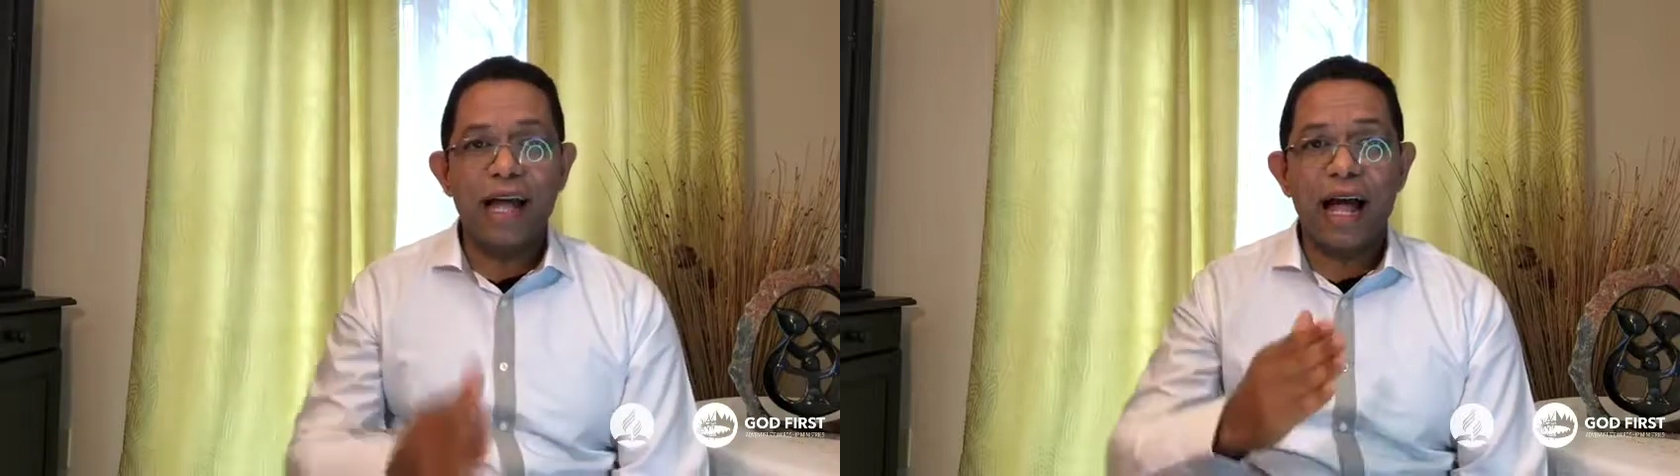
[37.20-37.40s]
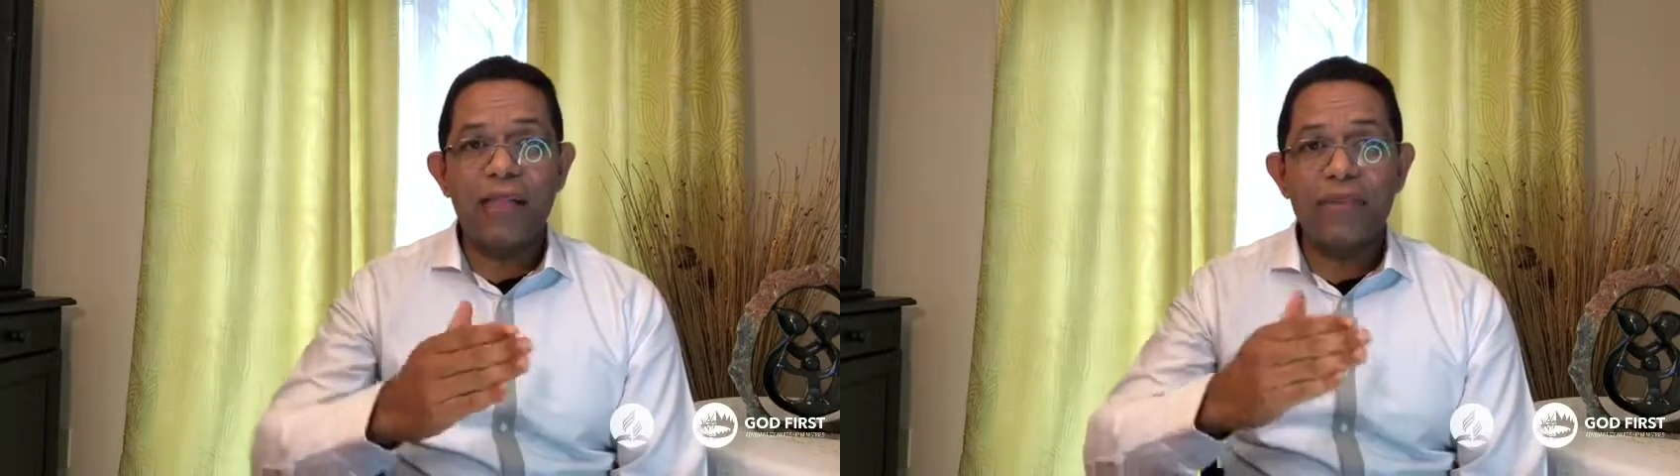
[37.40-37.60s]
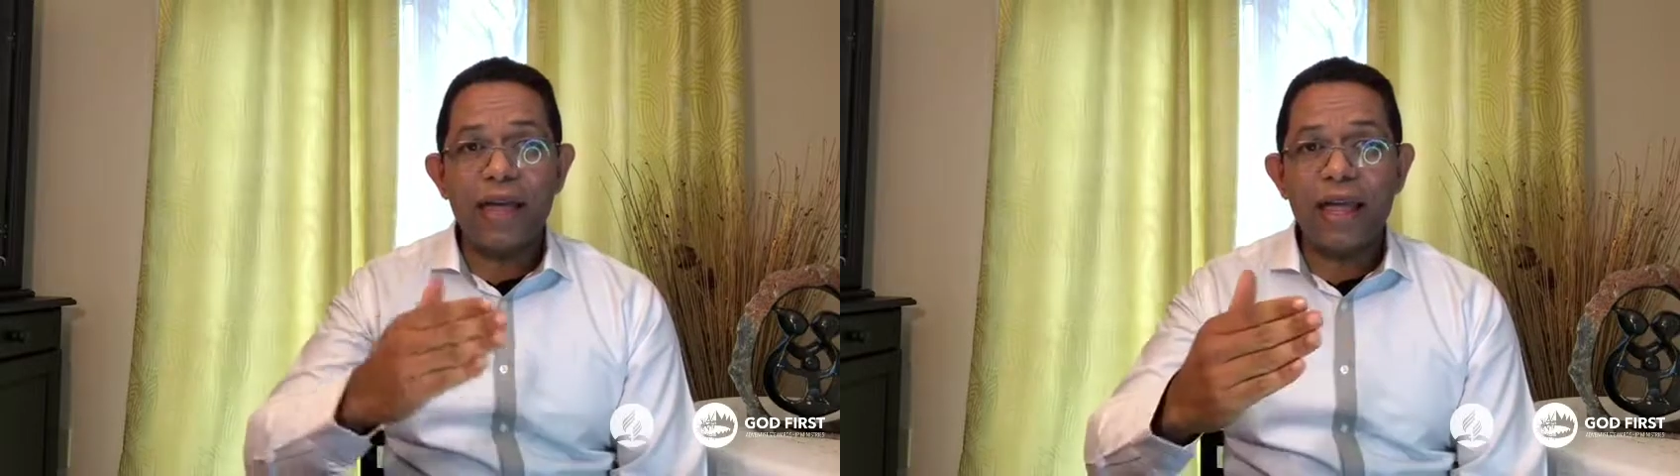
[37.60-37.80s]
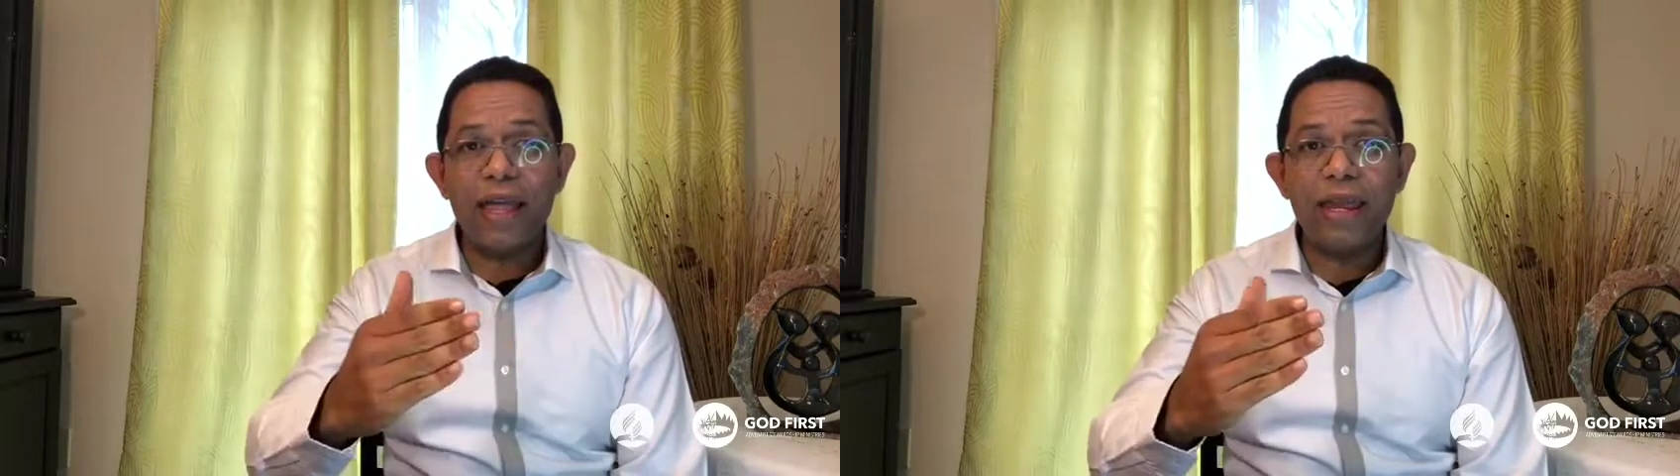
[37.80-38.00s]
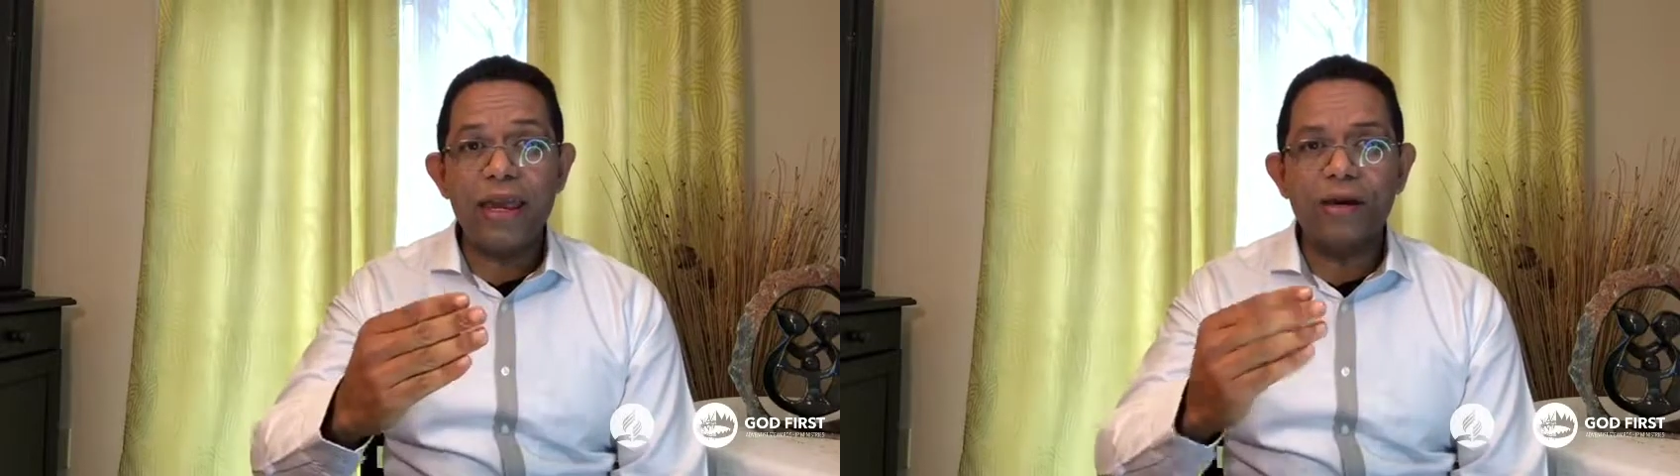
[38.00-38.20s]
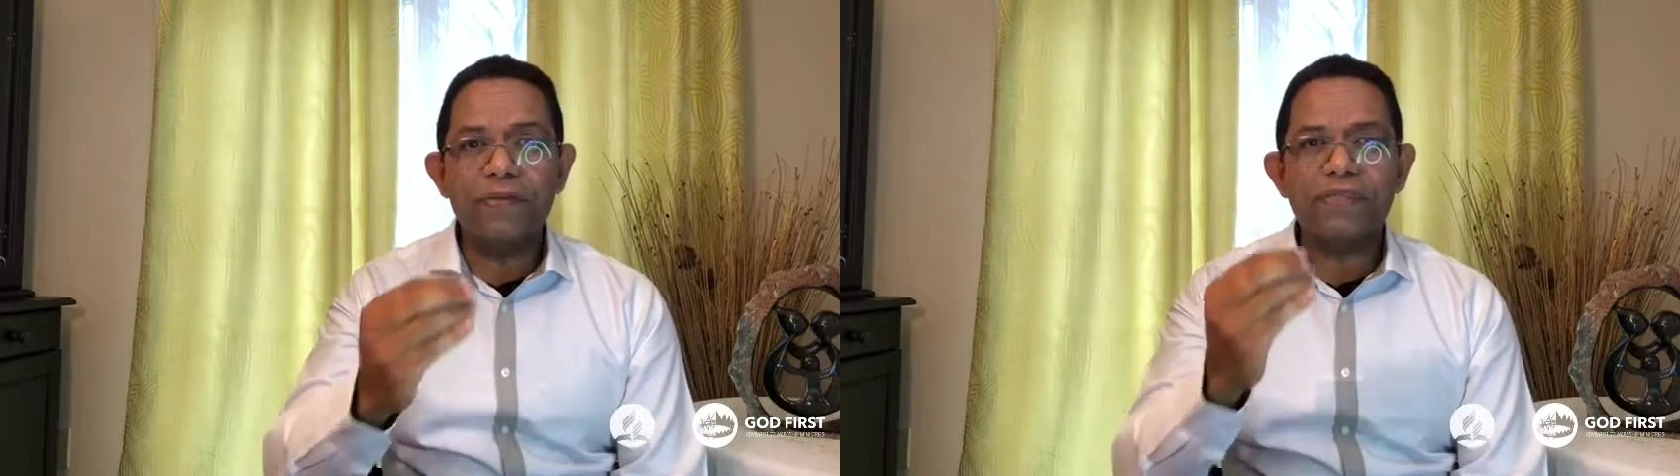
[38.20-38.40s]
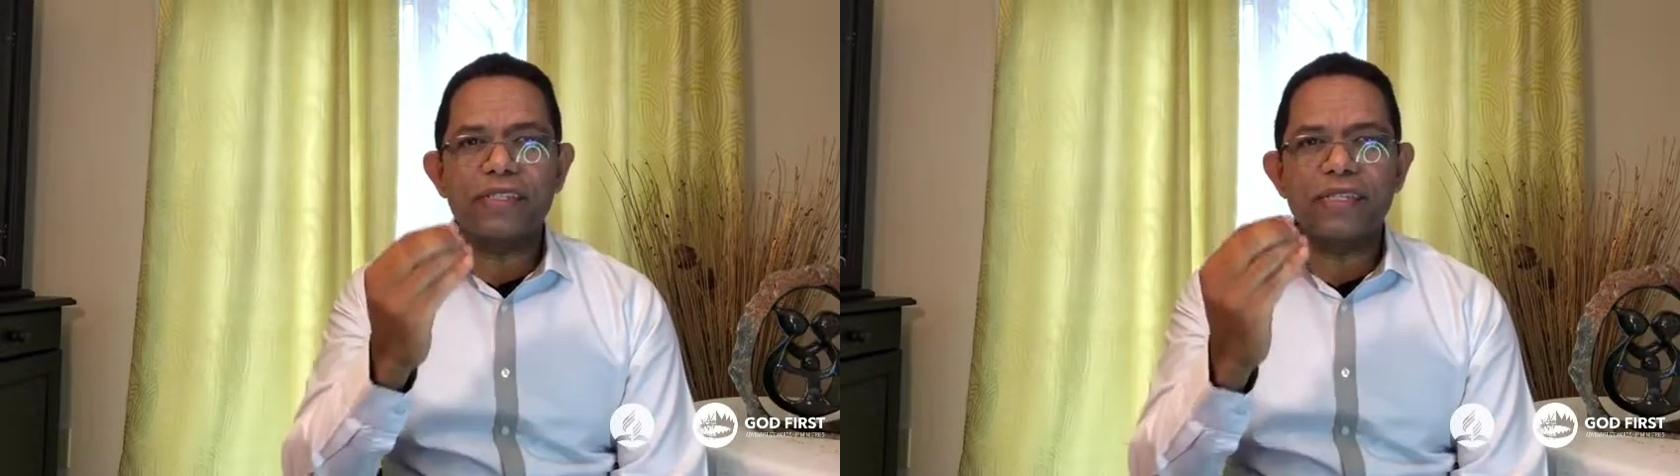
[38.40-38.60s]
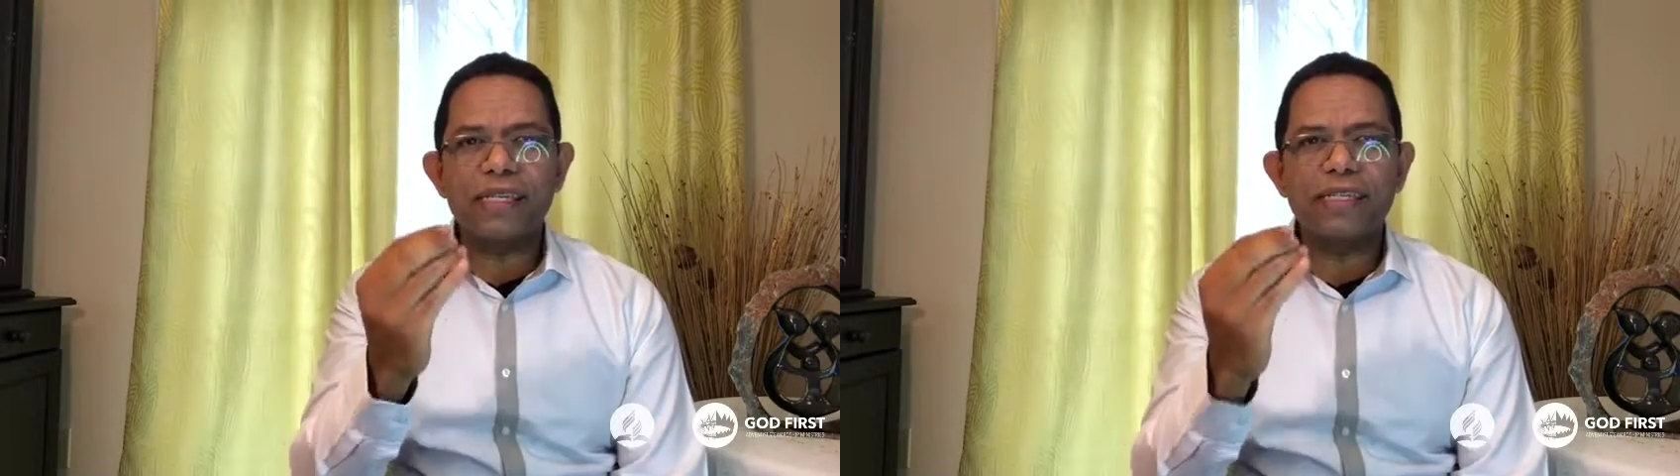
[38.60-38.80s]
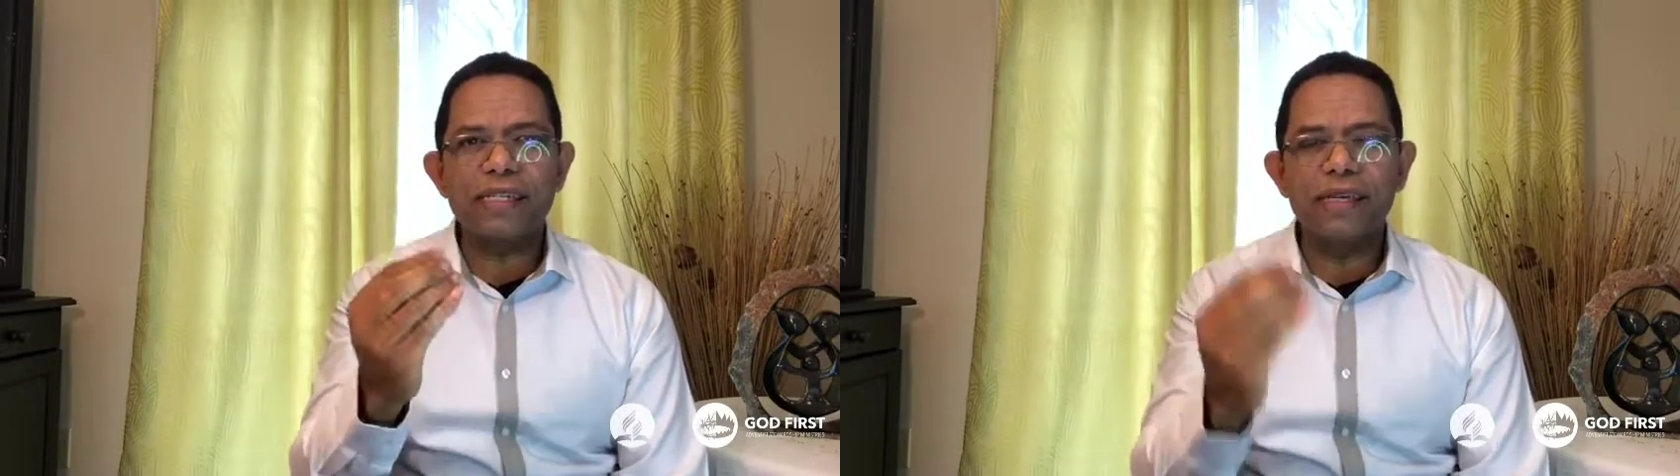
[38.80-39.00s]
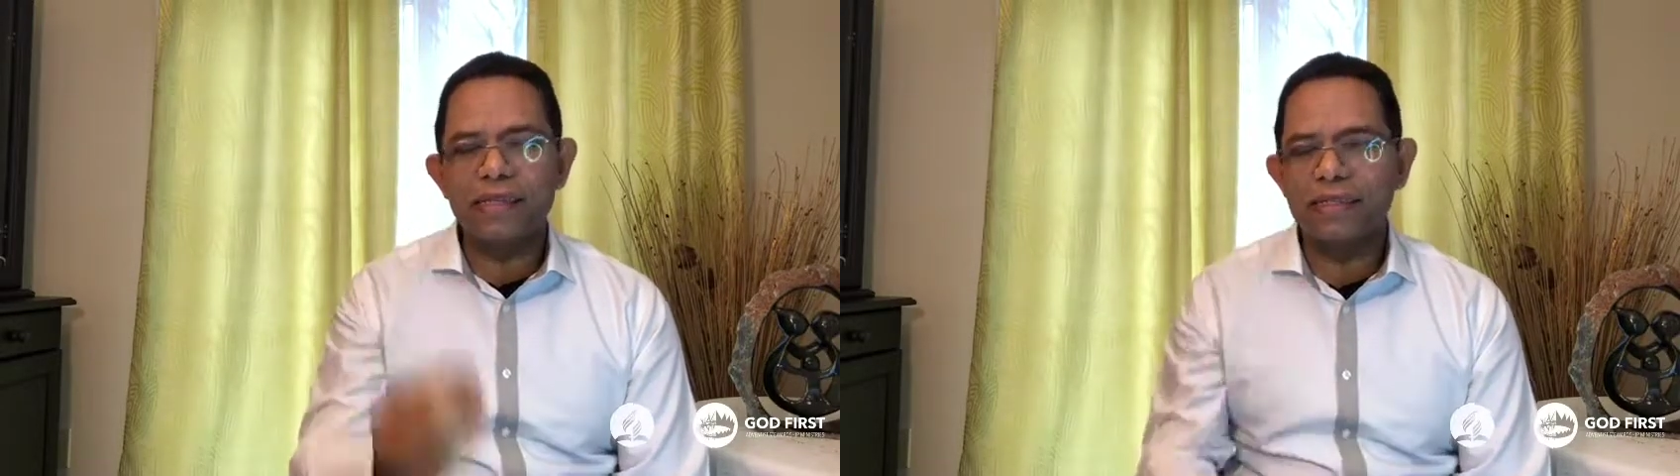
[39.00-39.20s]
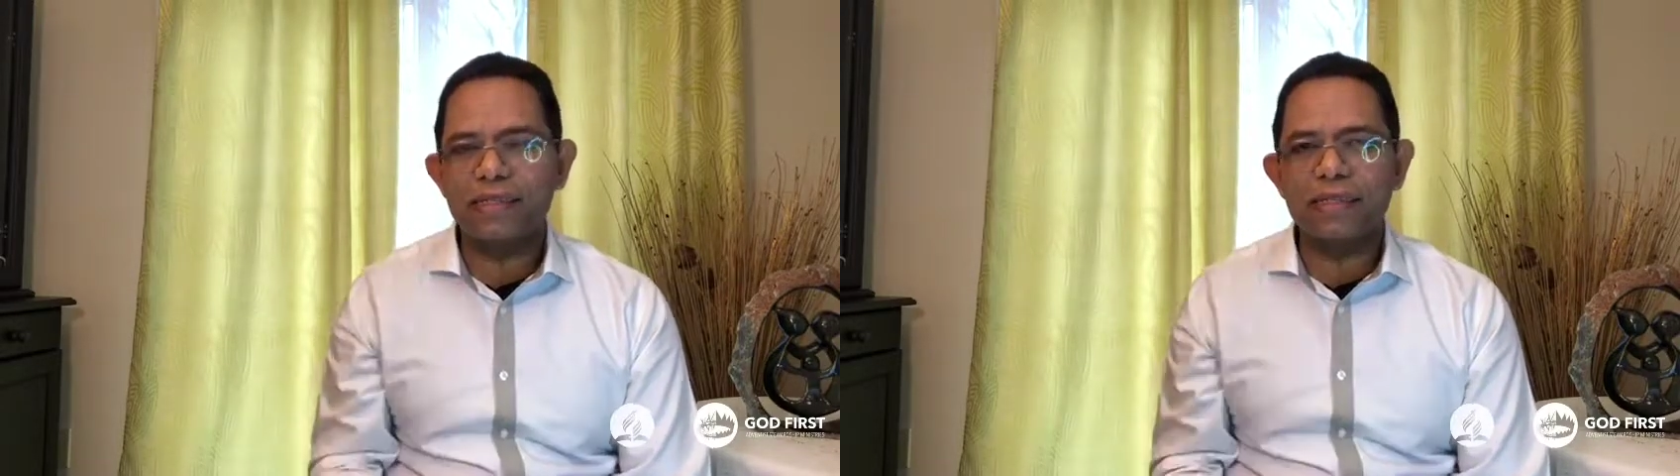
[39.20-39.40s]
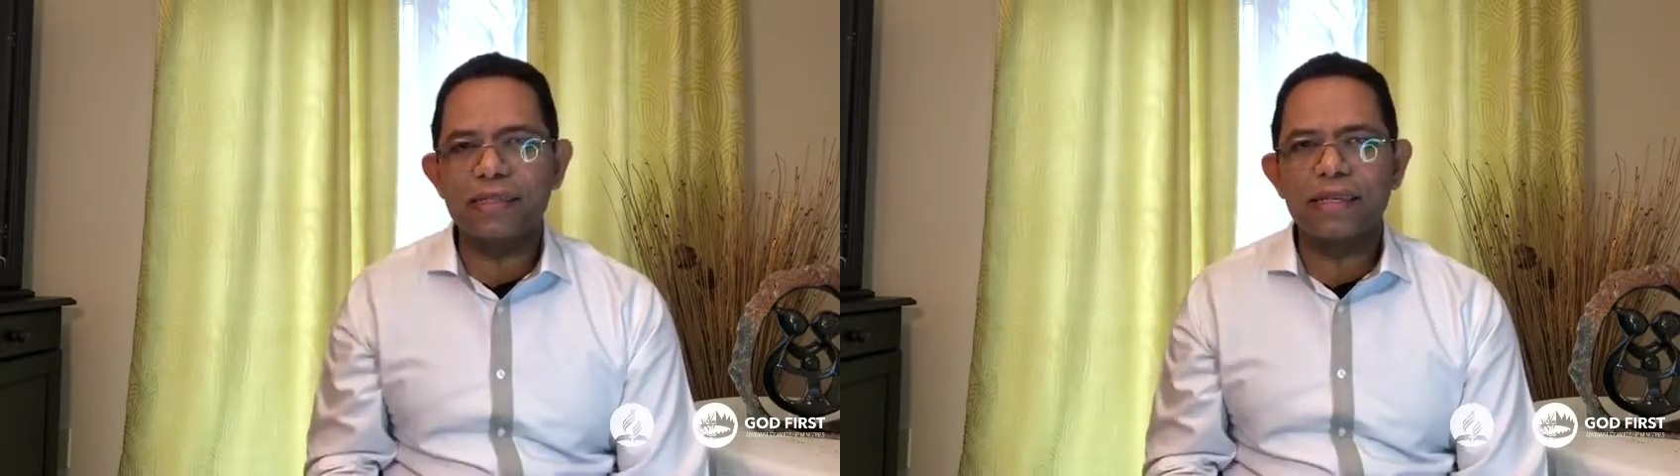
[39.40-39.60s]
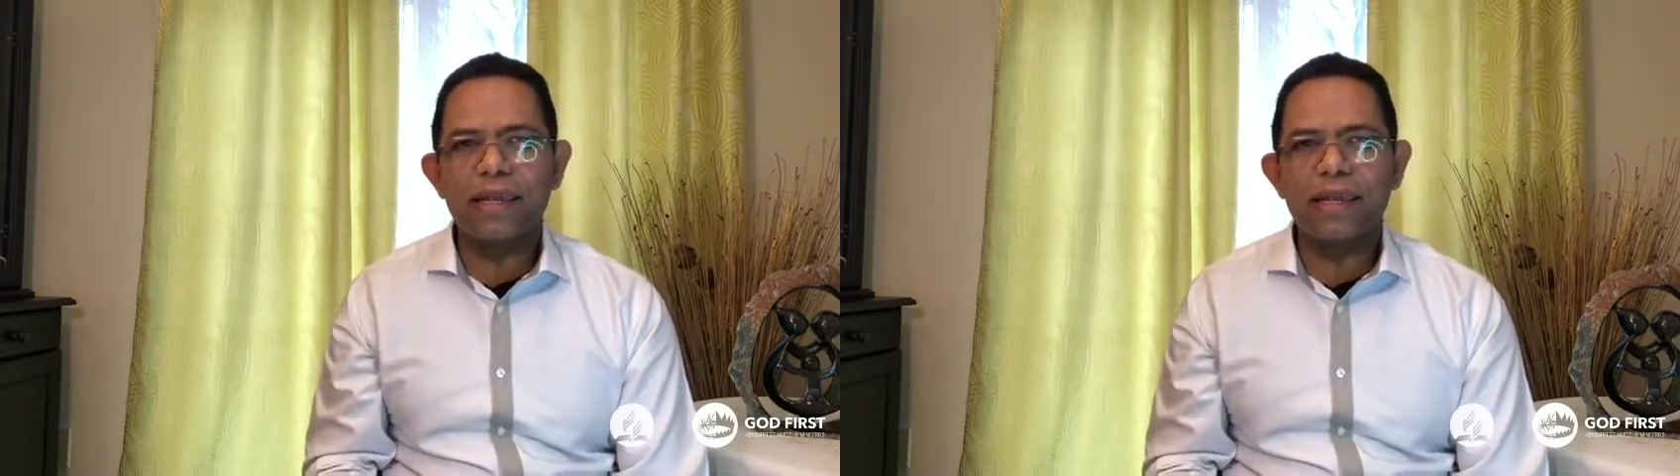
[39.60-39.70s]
At the end of six years,